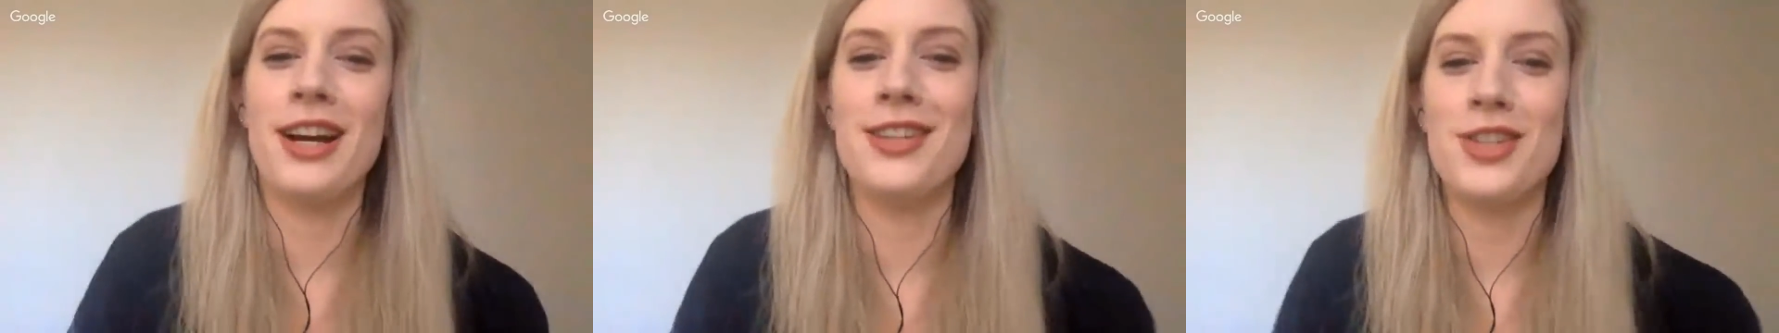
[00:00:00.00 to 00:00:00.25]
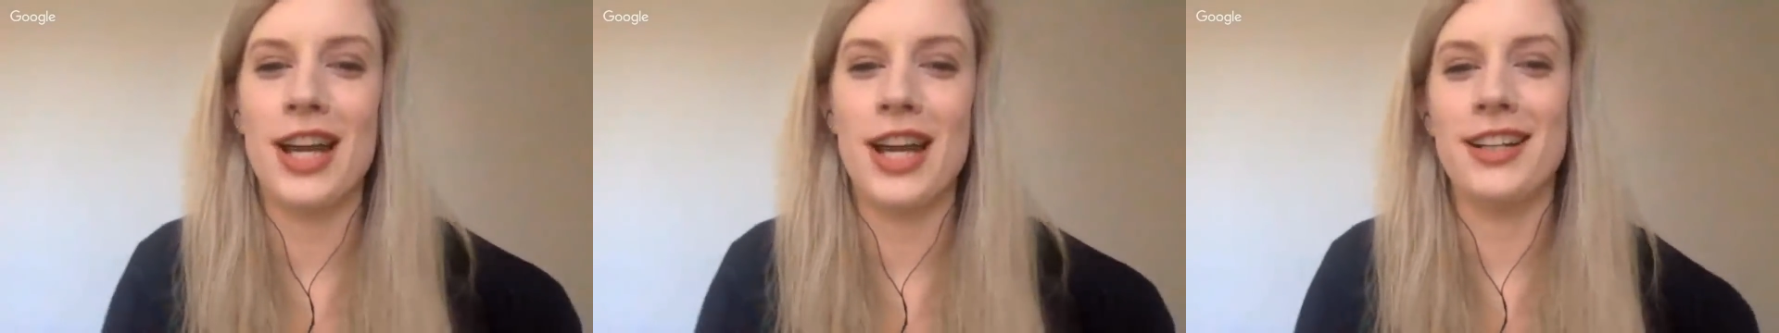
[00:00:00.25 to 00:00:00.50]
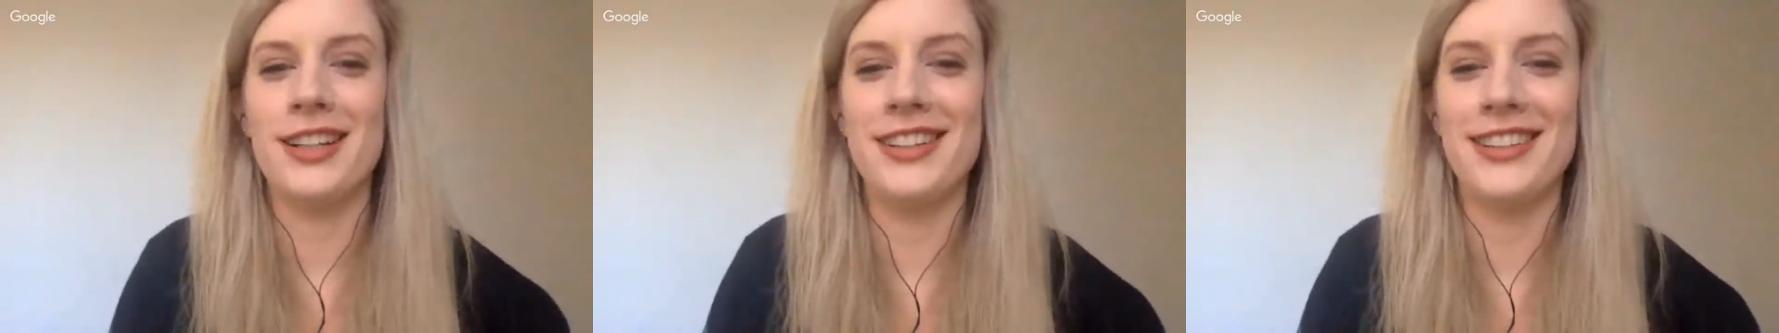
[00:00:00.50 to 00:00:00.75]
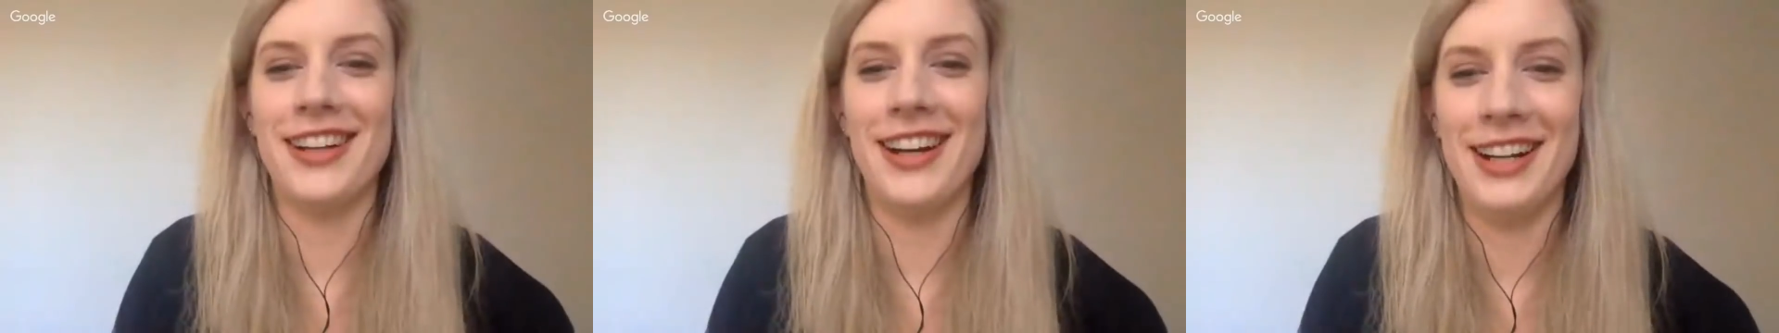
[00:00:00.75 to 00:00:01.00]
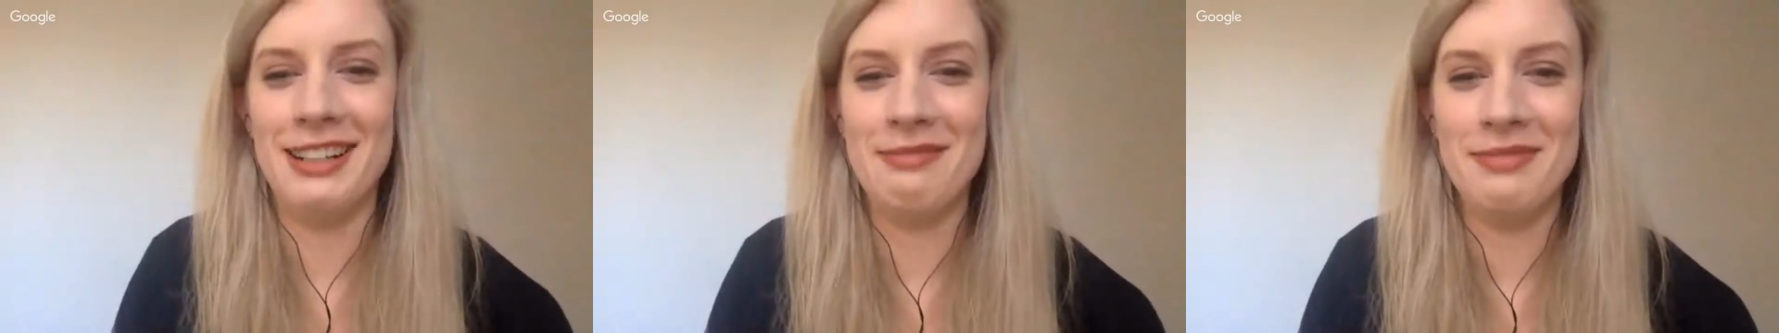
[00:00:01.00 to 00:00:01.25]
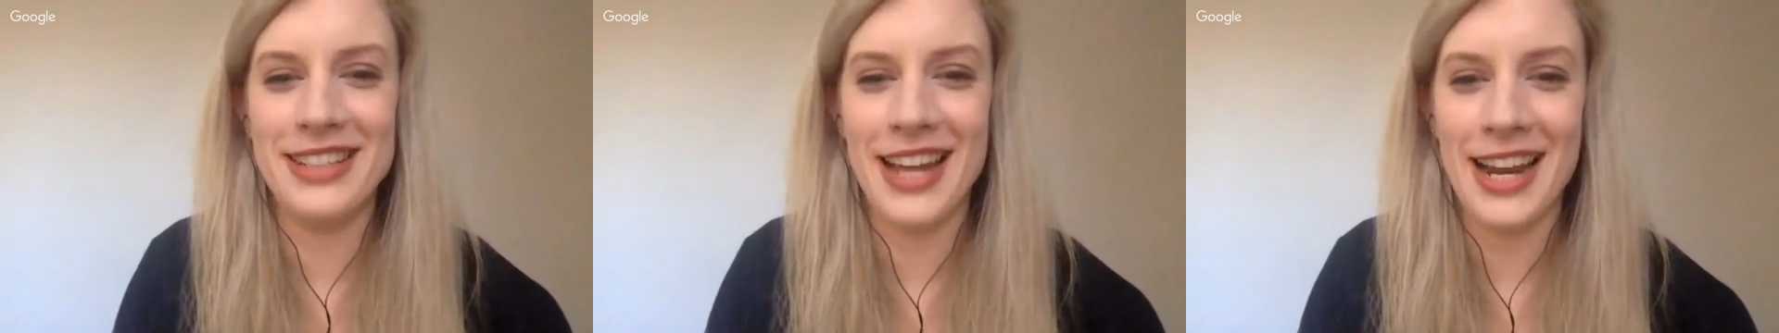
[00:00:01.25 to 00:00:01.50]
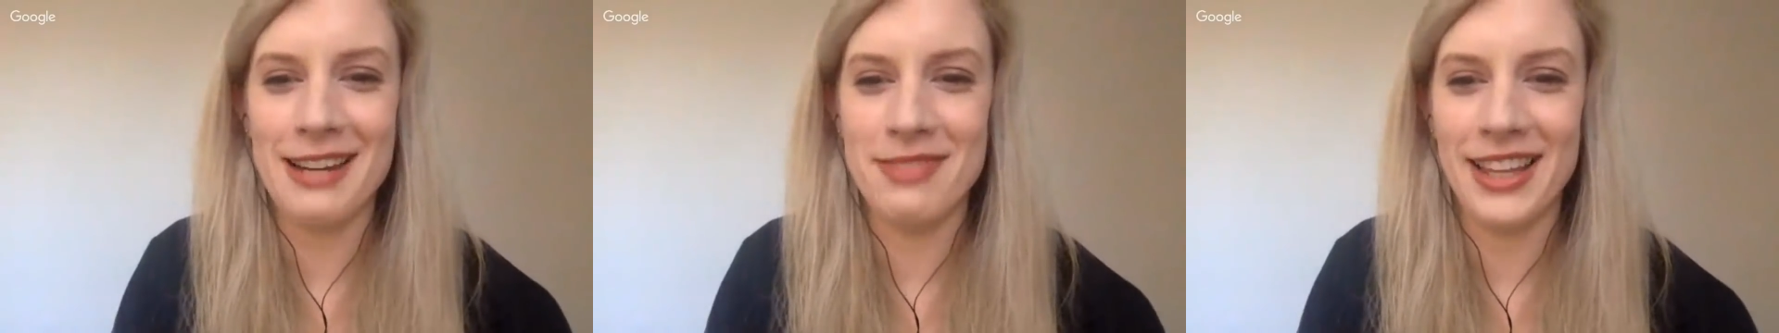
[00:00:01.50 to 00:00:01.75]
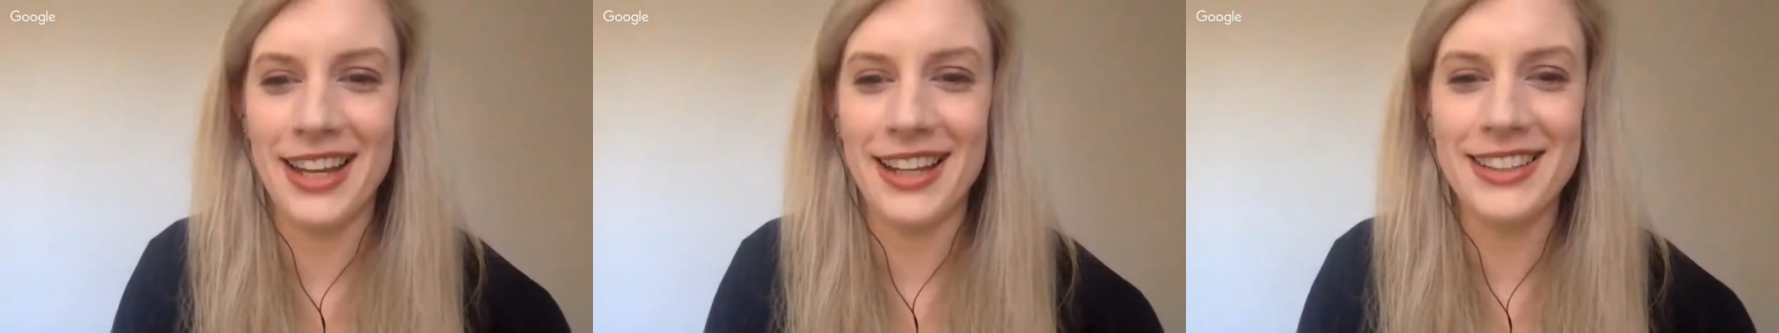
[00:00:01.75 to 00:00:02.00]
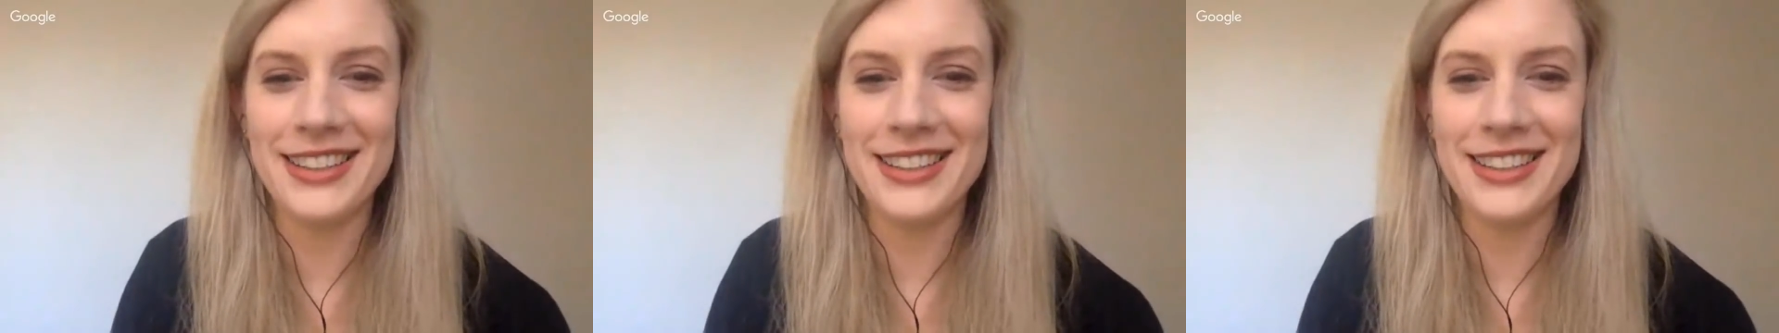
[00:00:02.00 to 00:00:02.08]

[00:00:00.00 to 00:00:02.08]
Chatter name there.